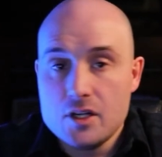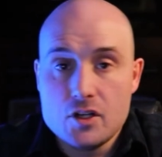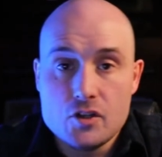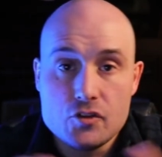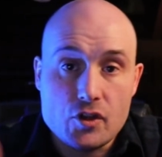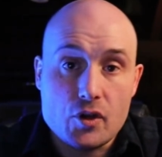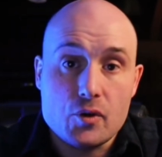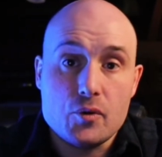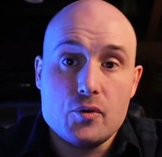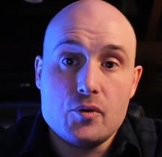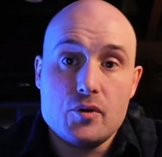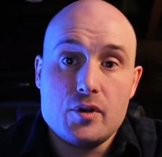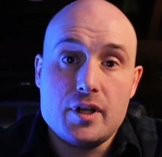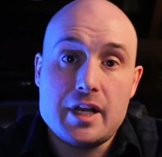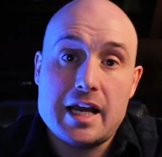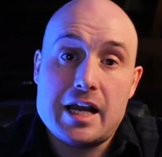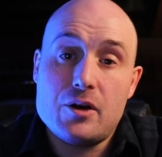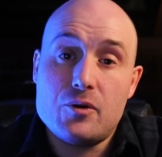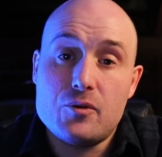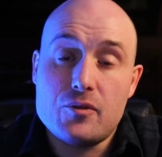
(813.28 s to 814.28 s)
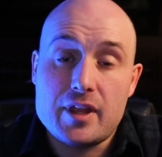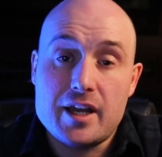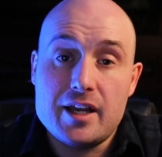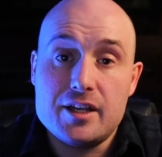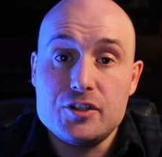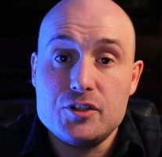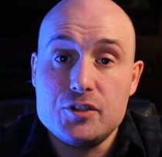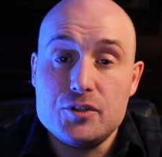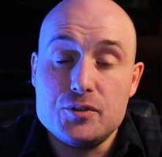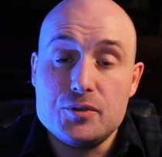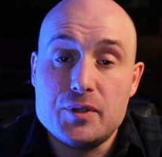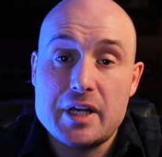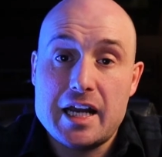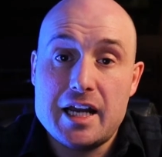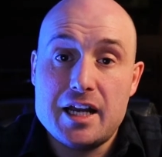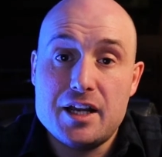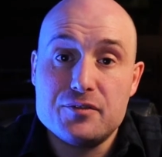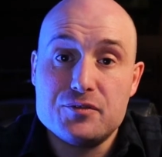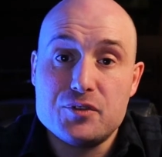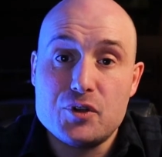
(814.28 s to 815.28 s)
So now that you
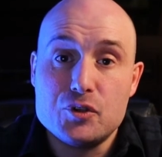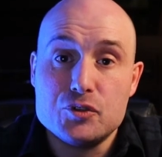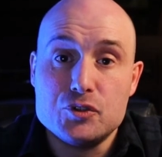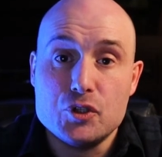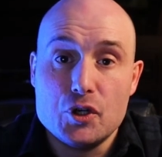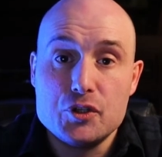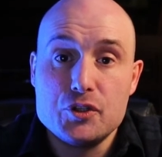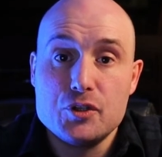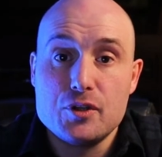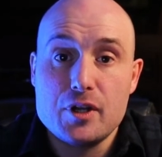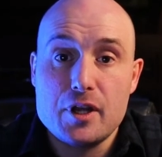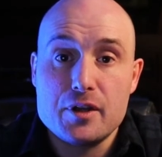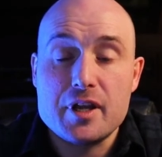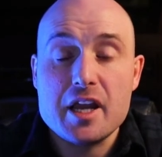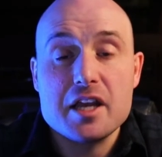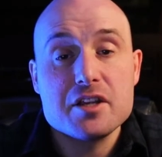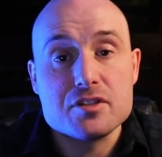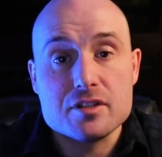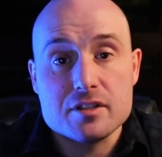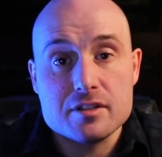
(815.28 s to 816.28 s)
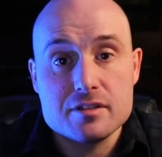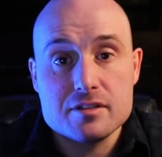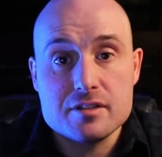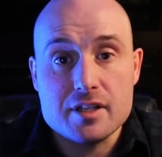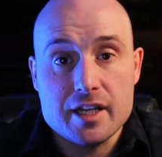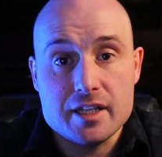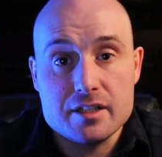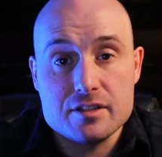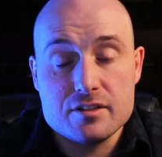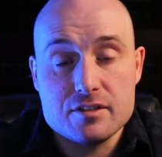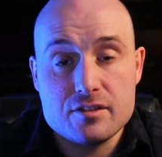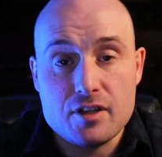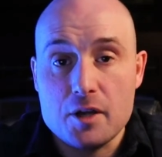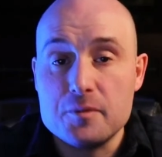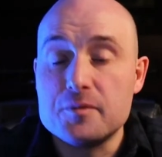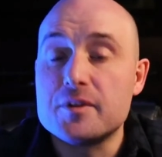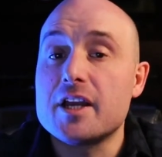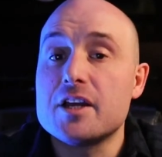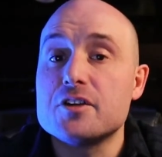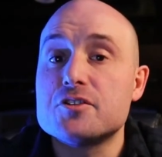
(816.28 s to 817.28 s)
have got your locations, it's time
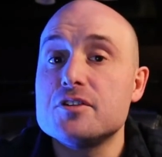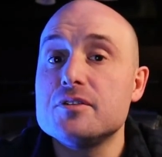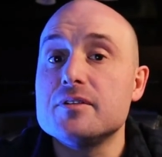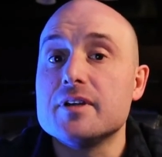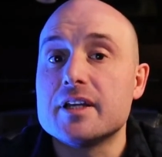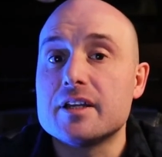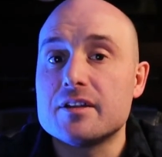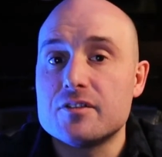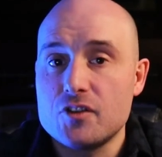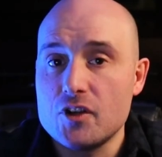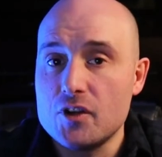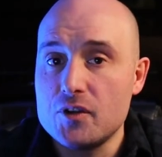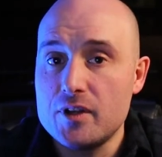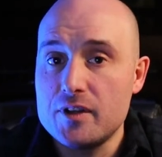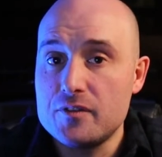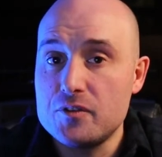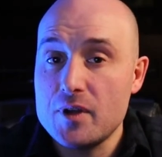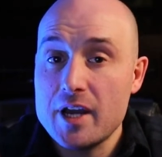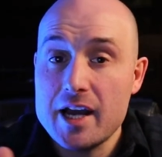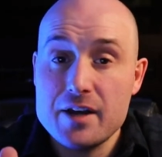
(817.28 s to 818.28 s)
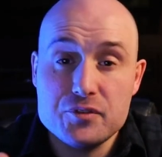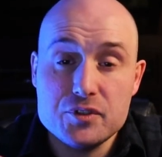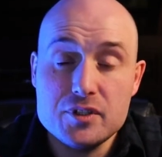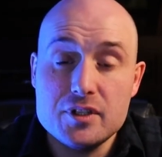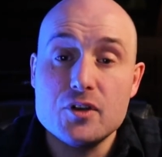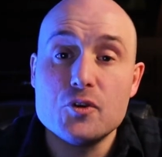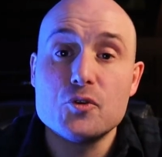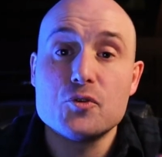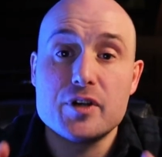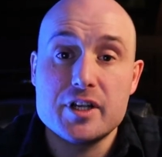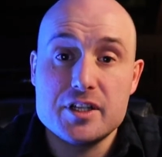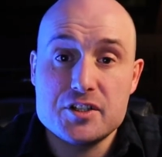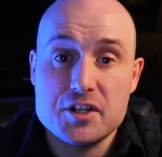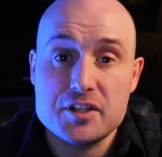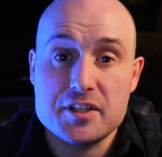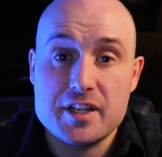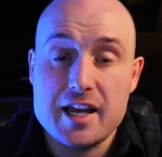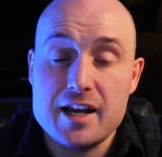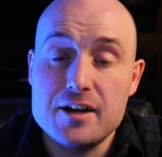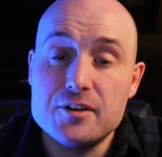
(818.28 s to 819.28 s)
to get shooting. So if you haven't already
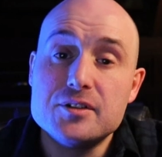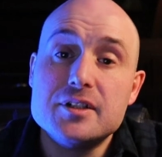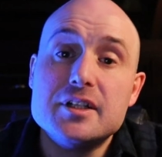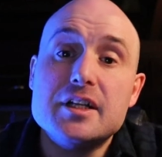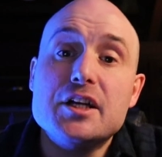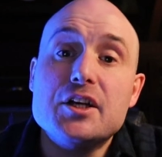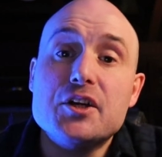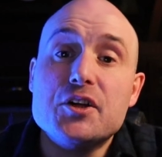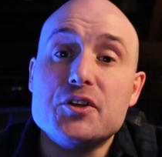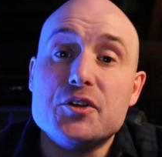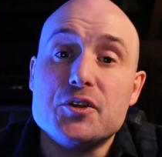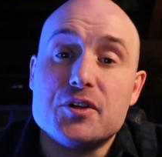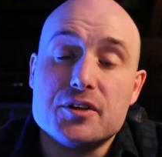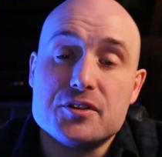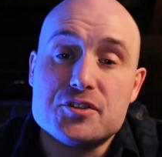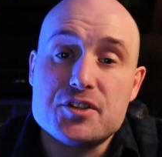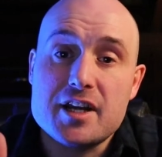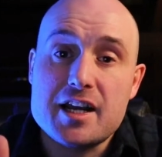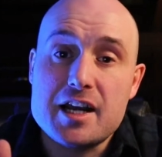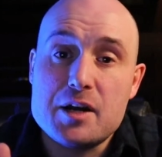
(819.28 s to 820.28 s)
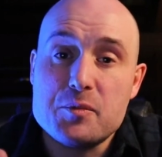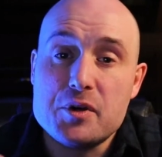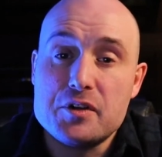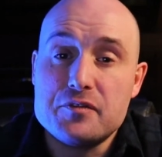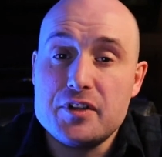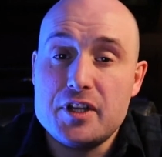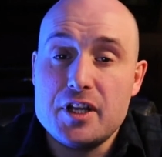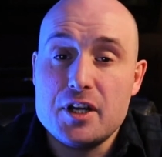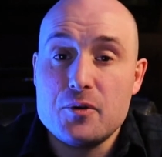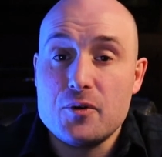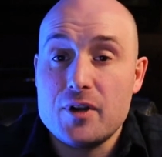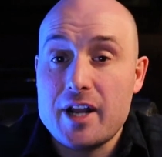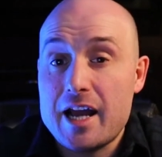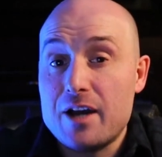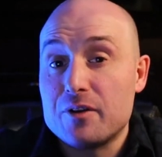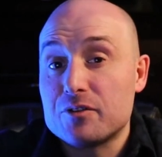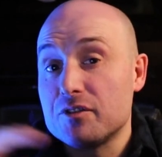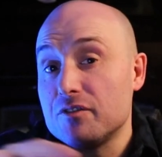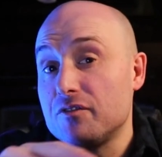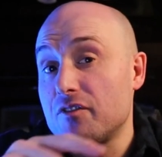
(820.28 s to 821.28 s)
checked it out, you can check out my video on
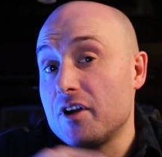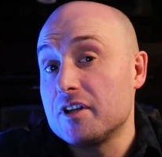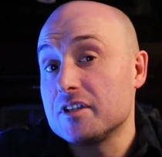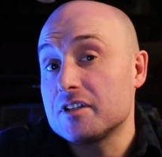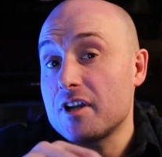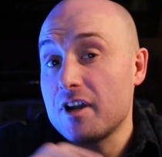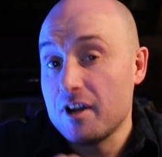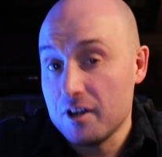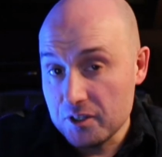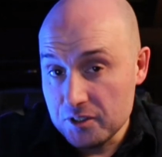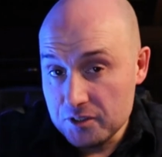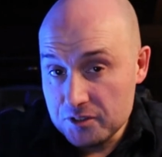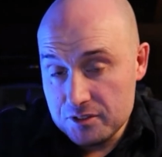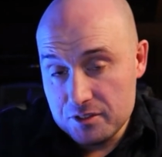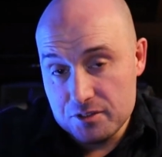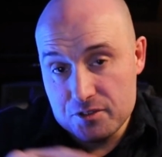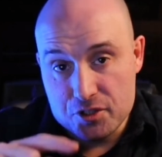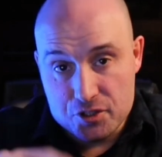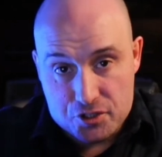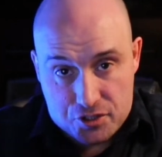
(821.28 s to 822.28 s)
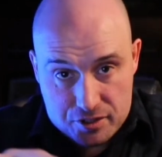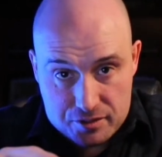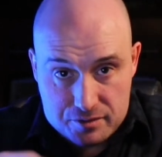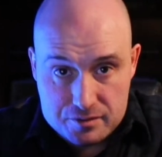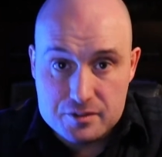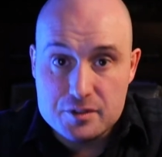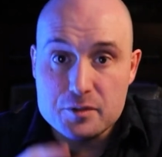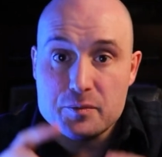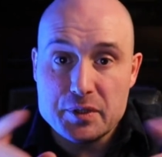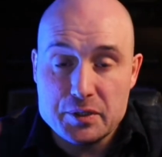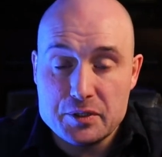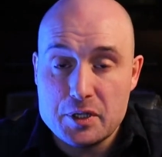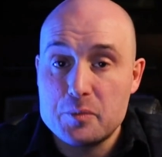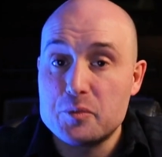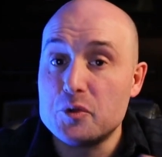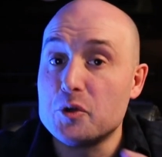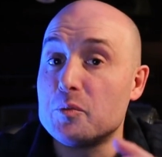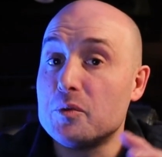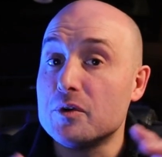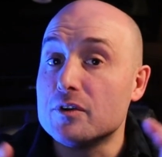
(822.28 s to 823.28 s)
how to find cars to shoot to build up
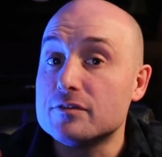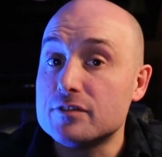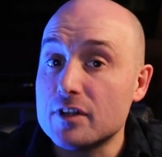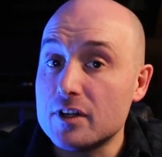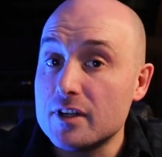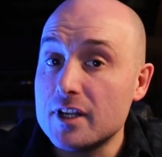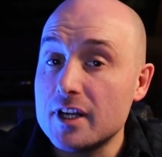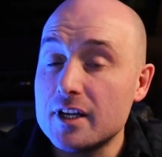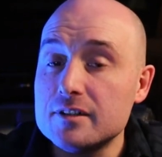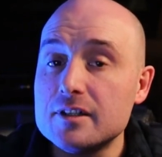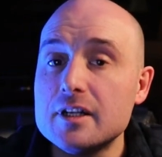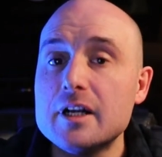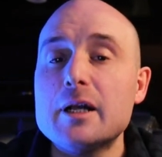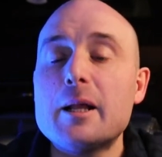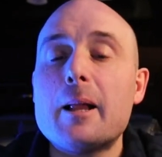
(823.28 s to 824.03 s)
your portfolio.